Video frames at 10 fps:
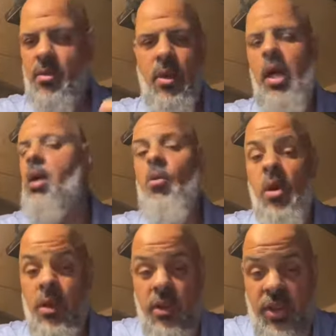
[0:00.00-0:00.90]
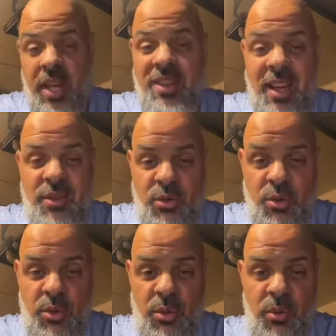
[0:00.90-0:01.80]
That is
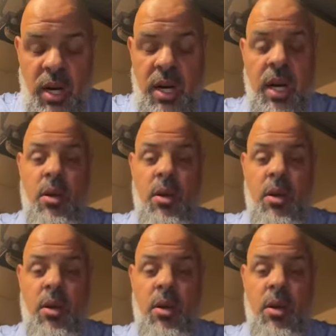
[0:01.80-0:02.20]
true, right?